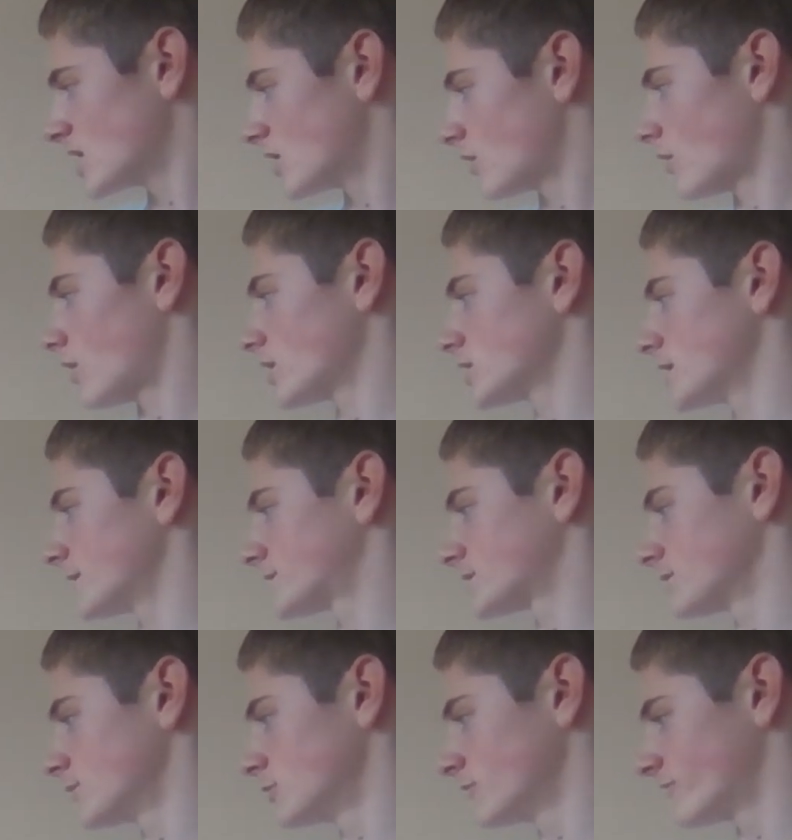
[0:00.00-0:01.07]
or you have
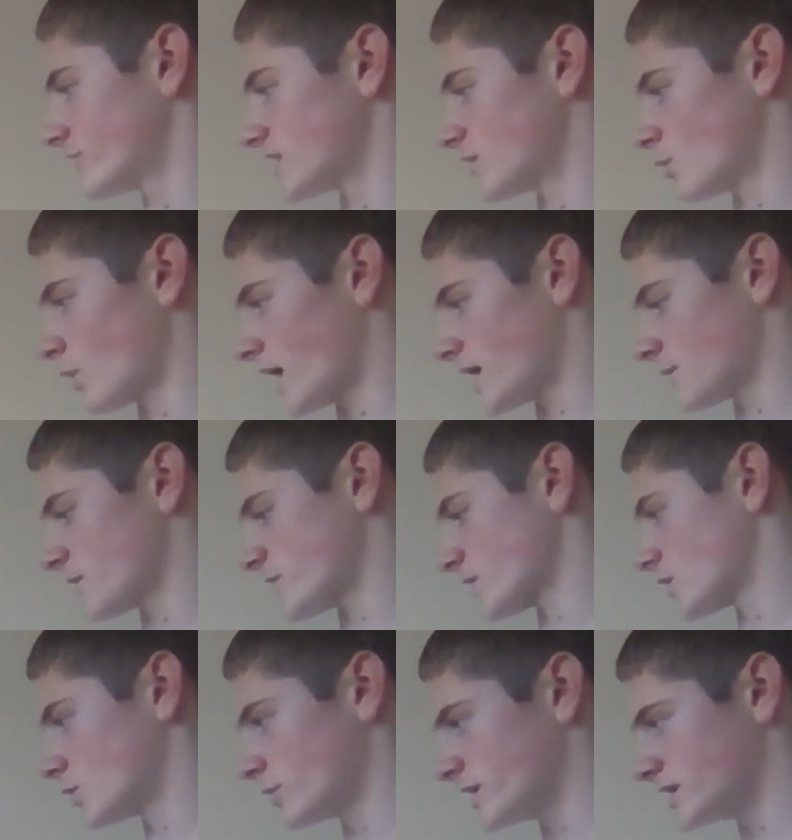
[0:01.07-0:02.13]
to move away with the
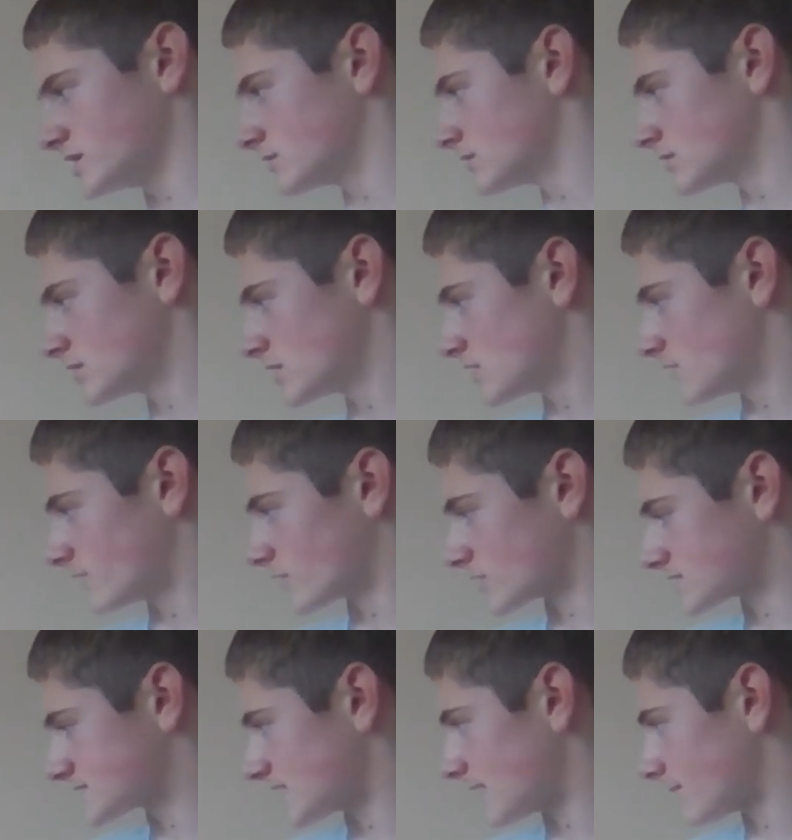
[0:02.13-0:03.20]
queen, for
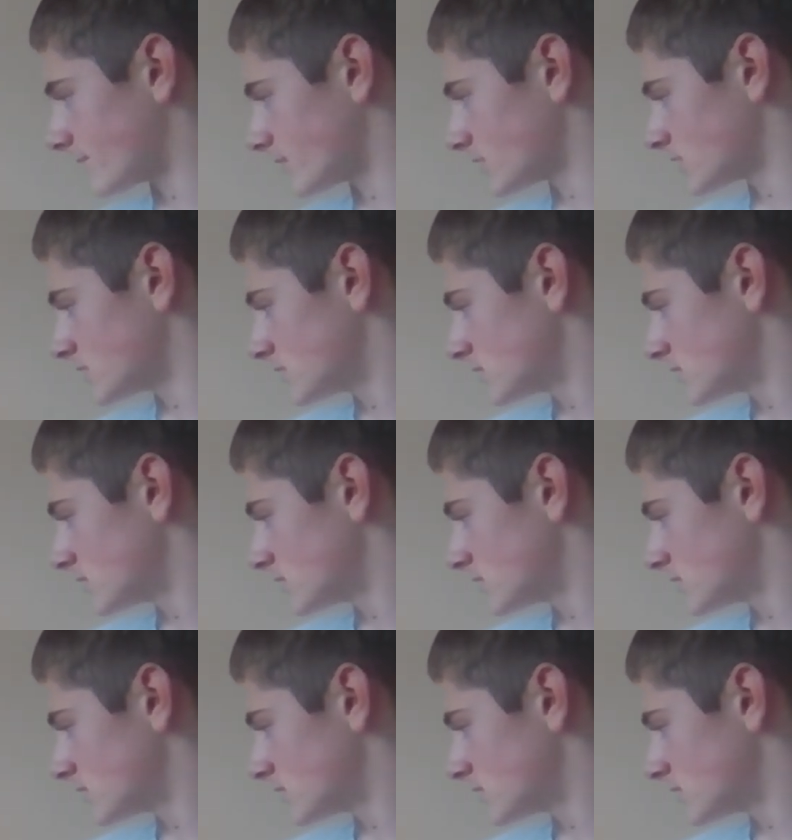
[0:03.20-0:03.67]
example,